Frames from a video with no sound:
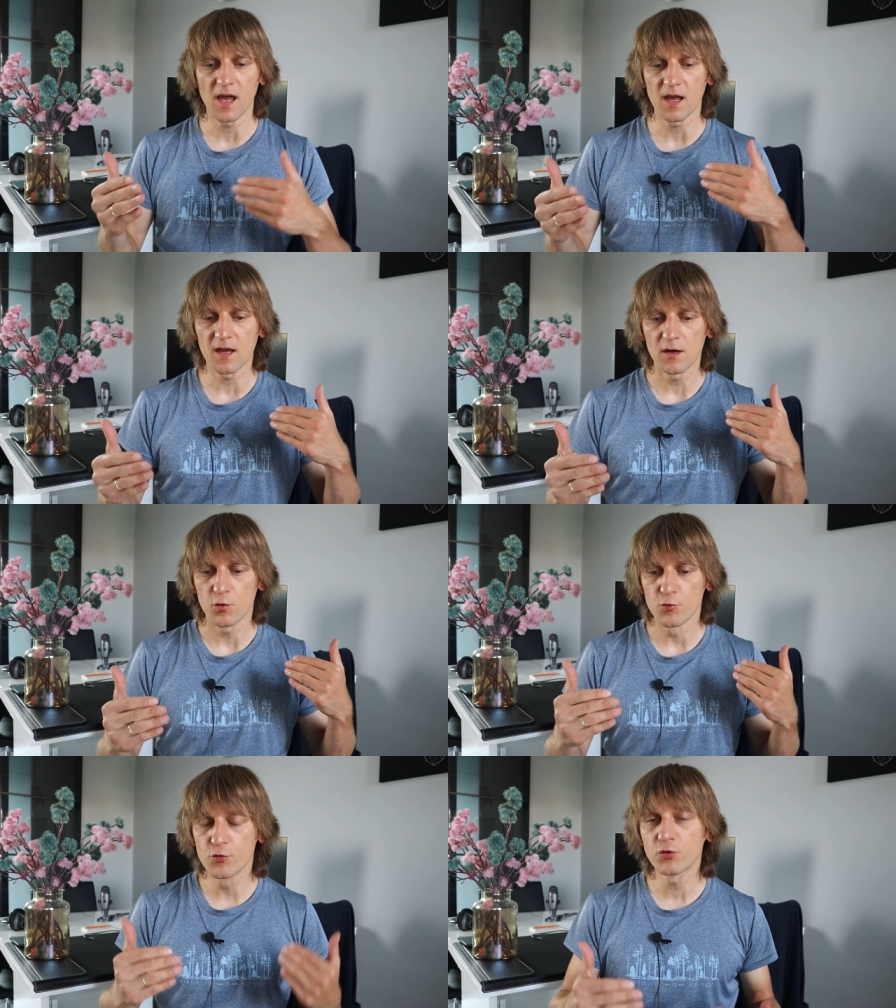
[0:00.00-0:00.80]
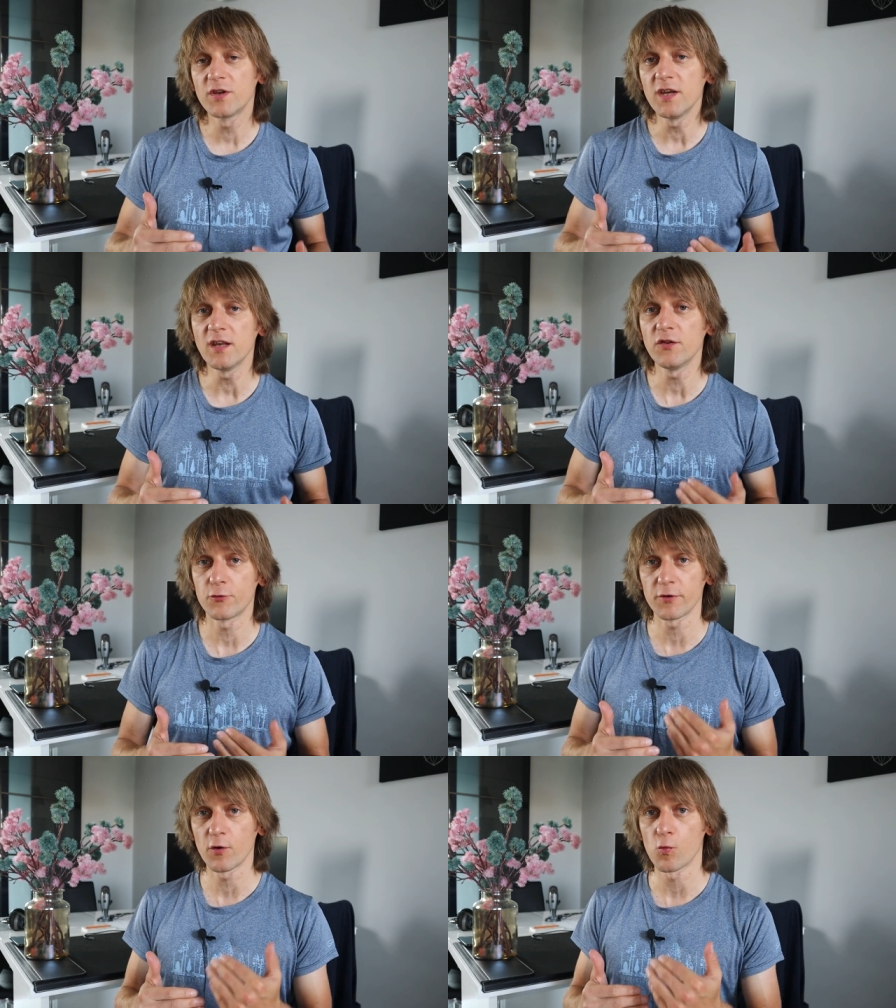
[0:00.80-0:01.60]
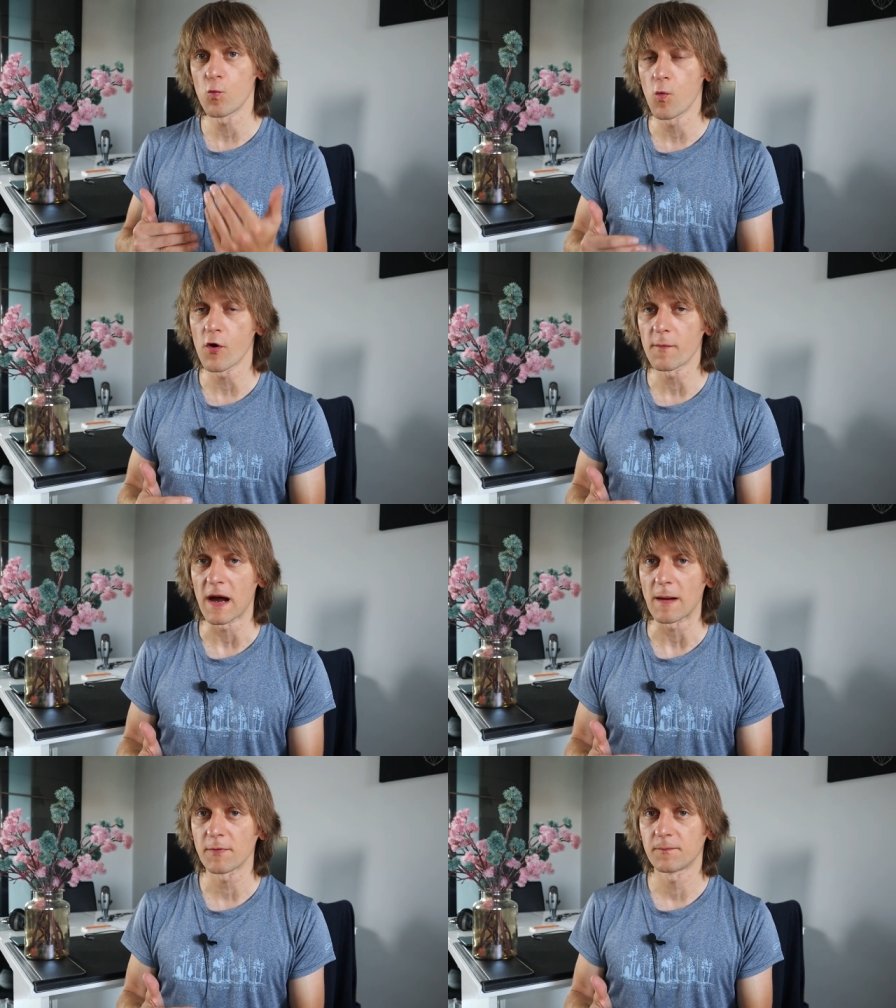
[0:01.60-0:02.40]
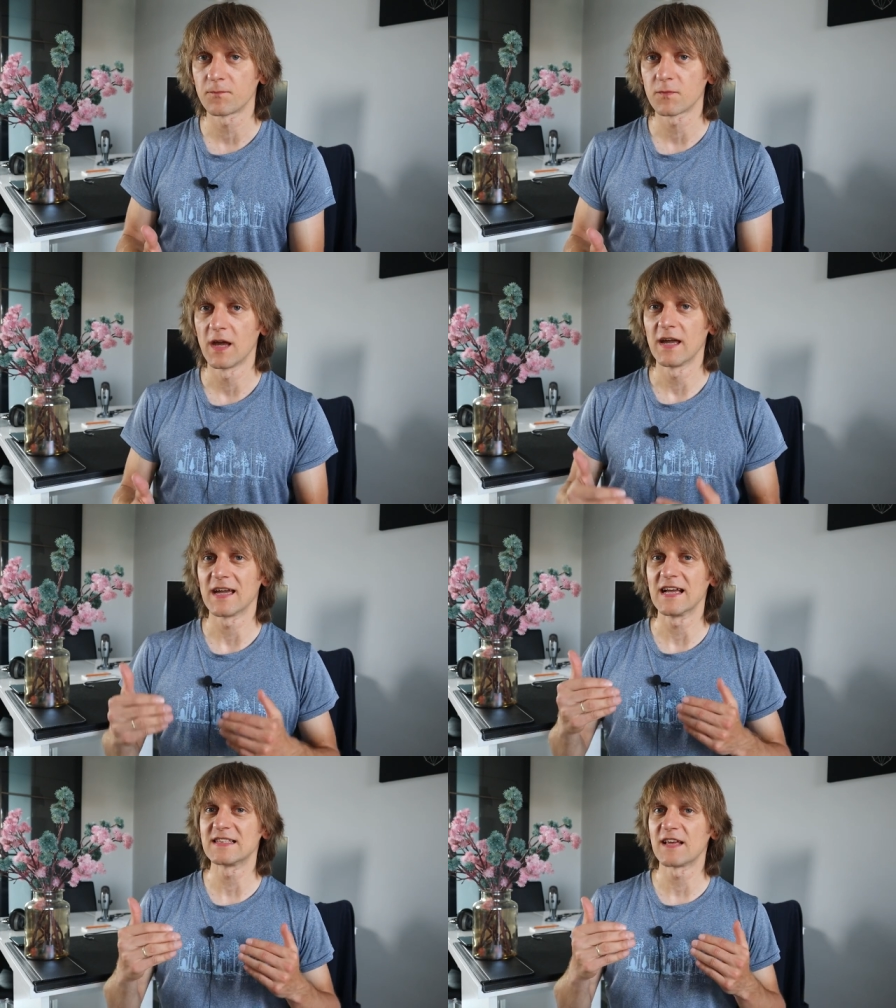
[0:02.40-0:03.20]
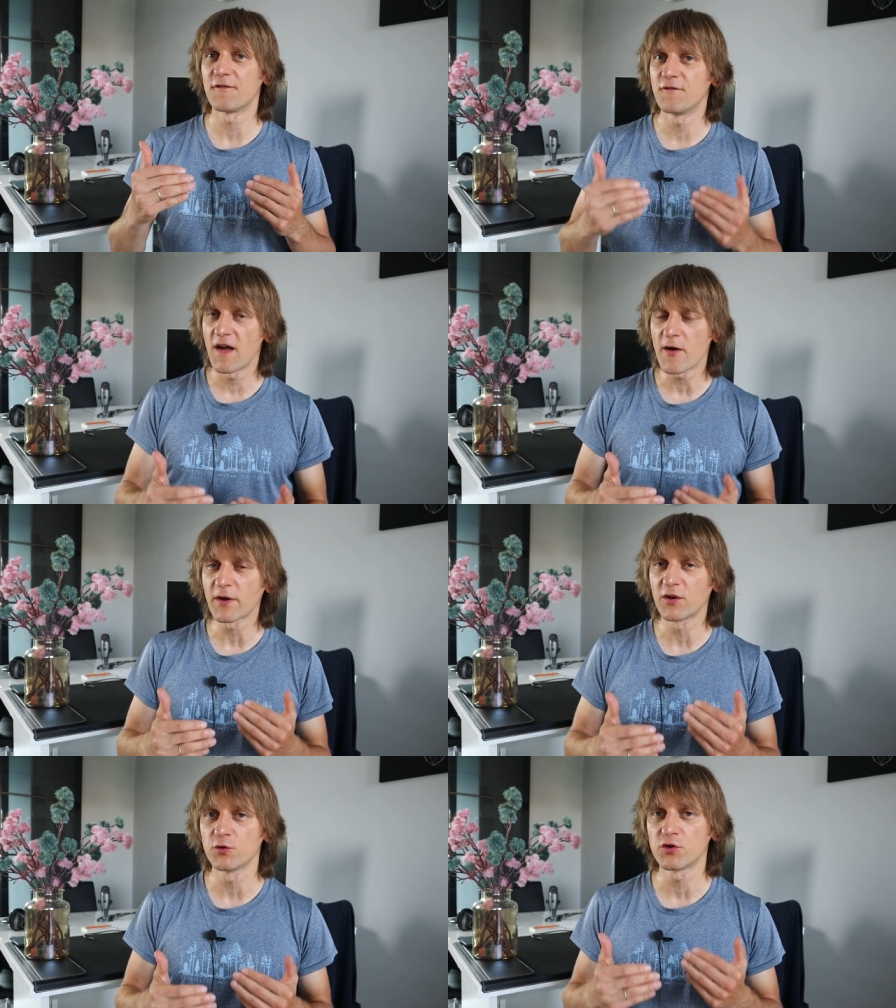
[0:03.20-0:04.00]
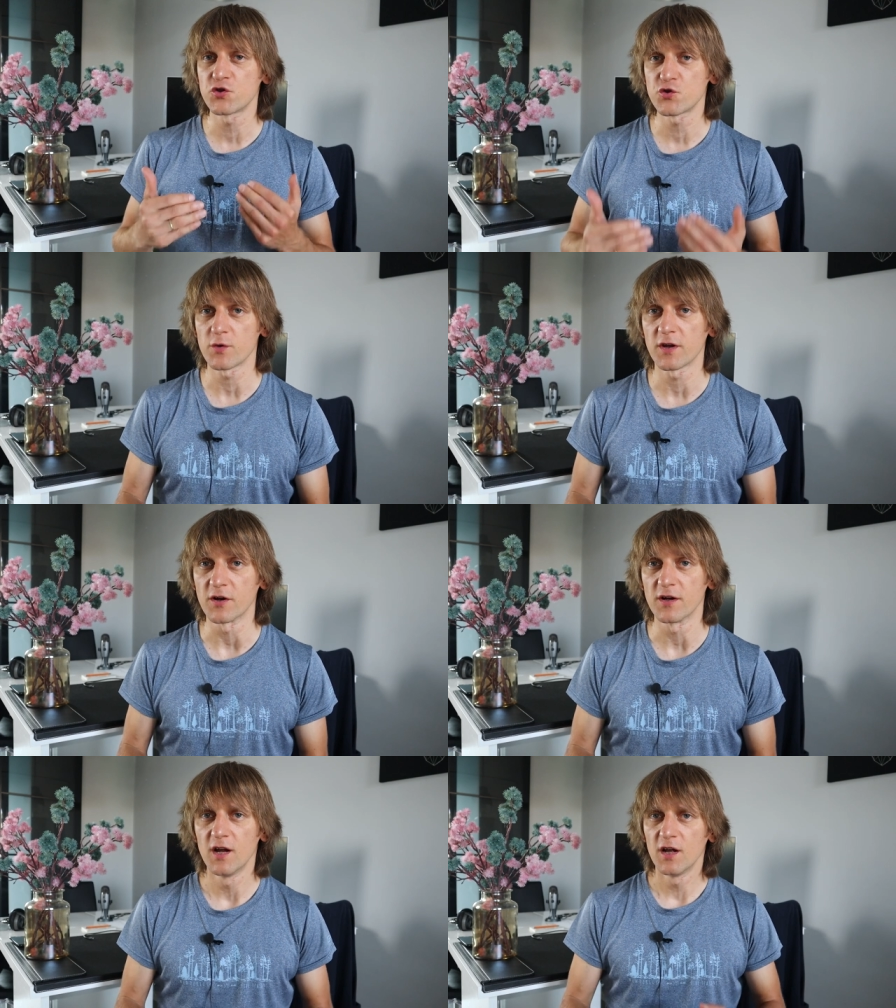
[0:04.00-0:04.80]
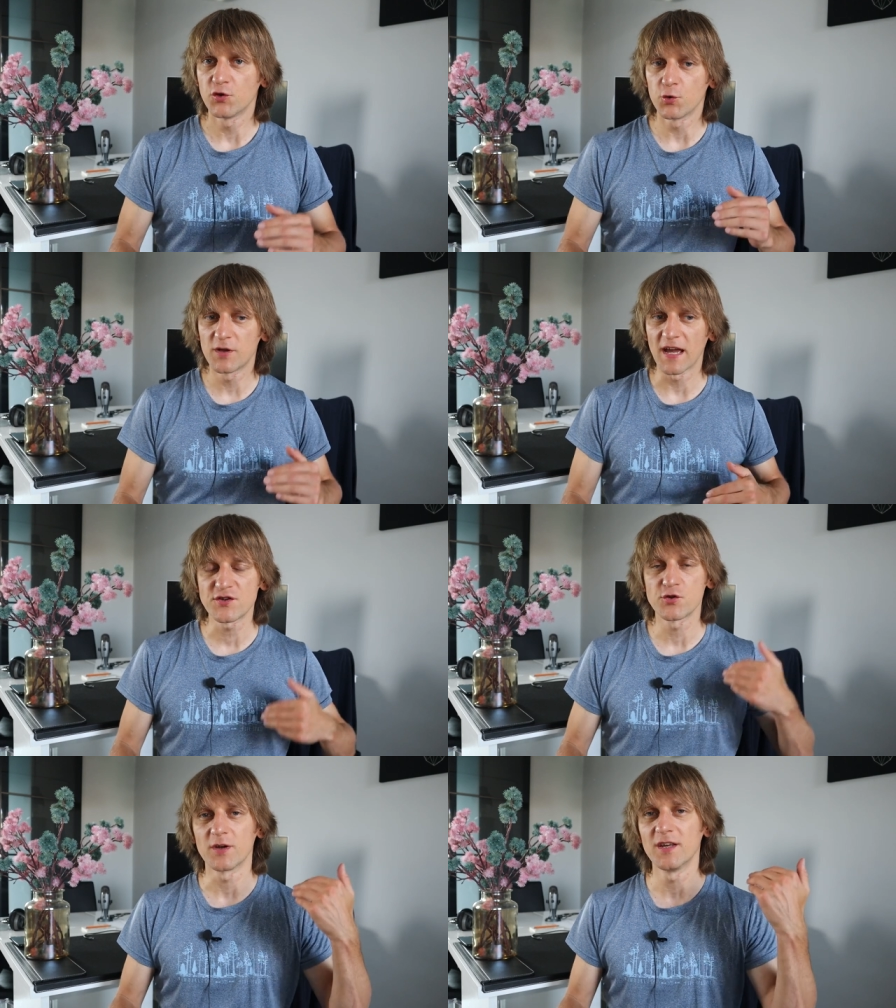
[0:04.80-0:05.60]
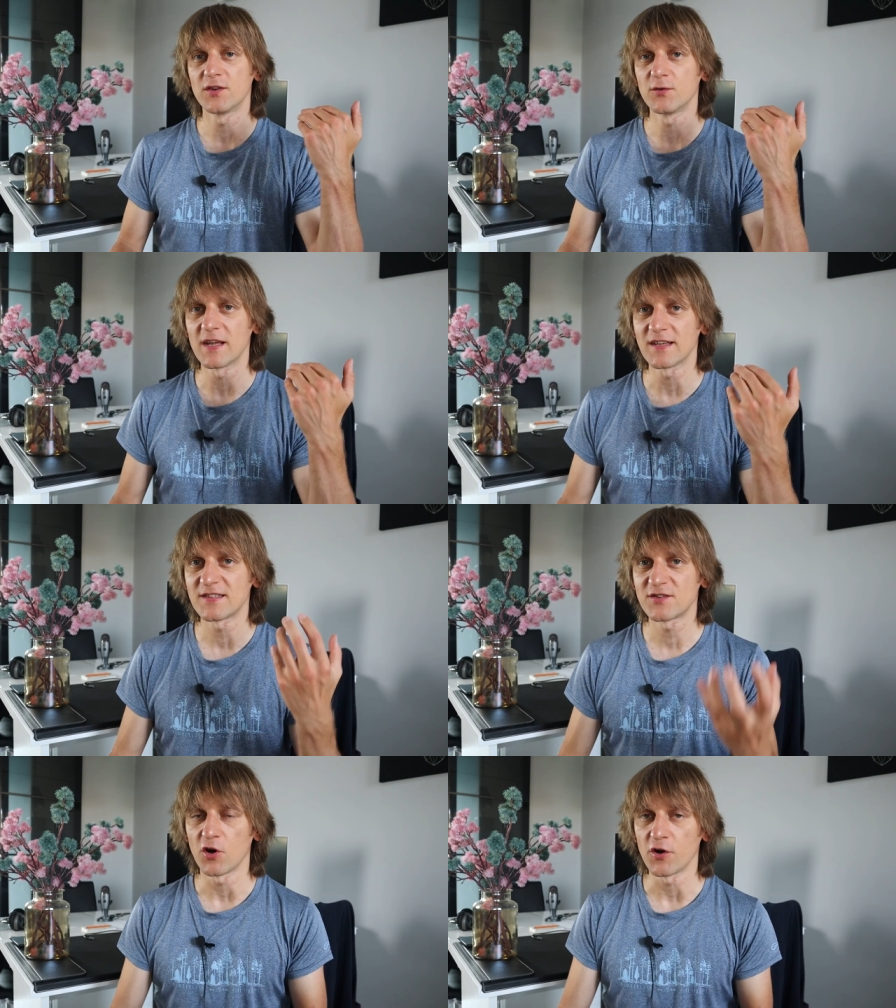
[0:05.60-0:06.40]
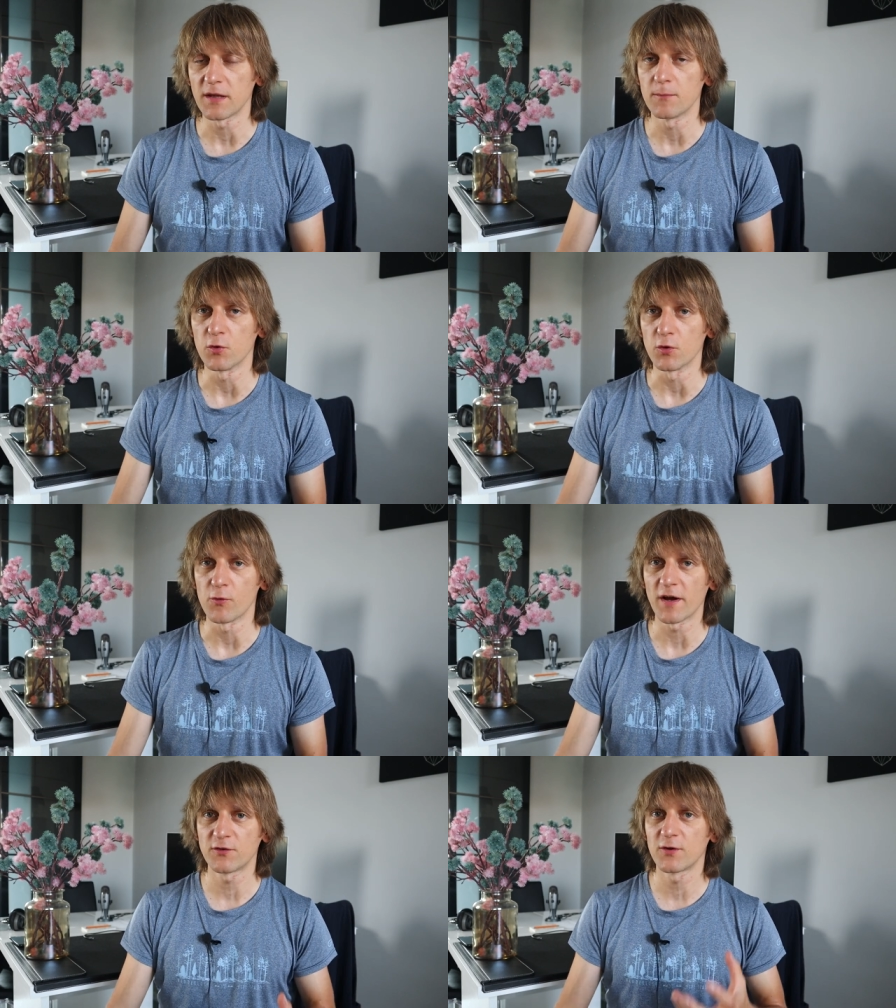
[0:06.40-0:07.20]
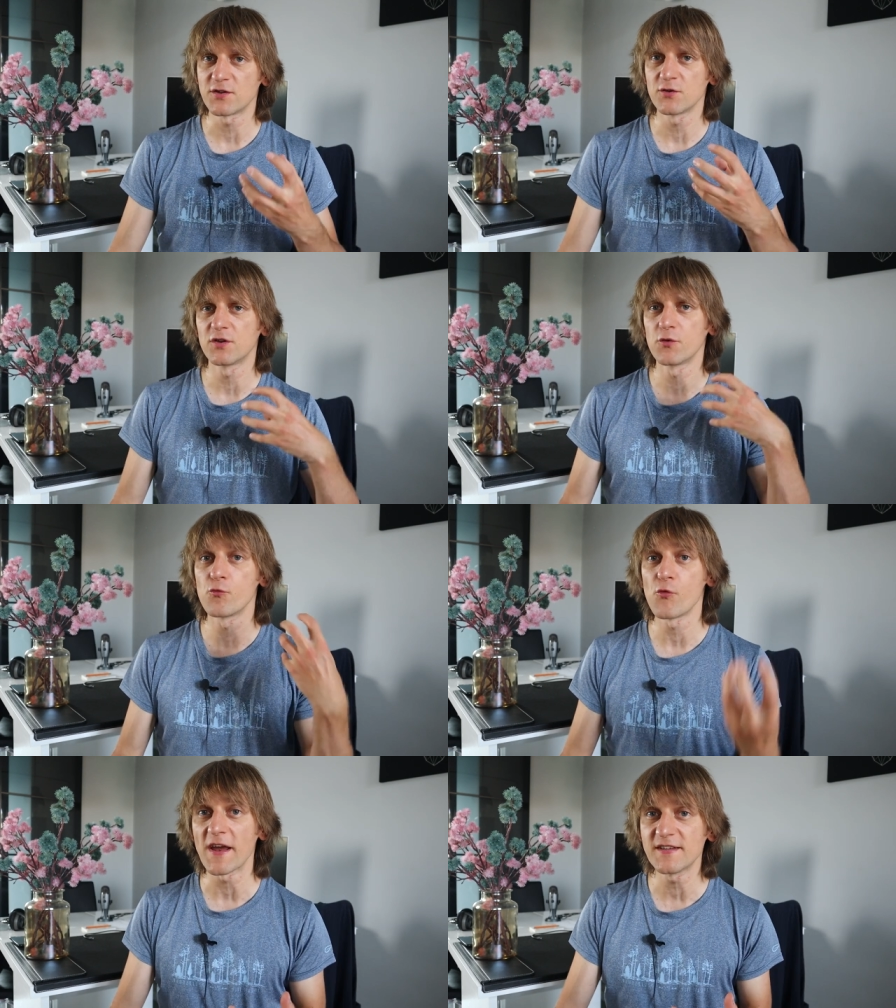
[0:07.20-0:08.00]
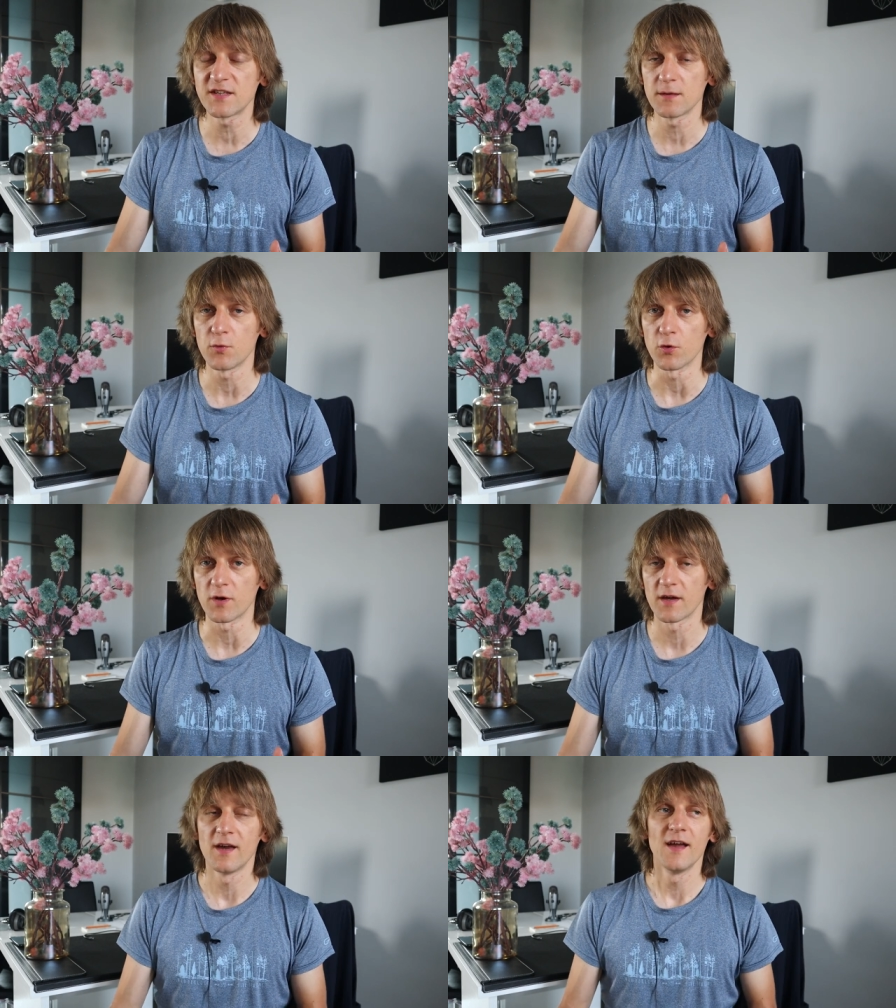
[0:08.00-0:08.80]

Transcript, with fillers: a routine during your warm up is a very good trigger to get you into the starting mood, right? To get you into the racing mood.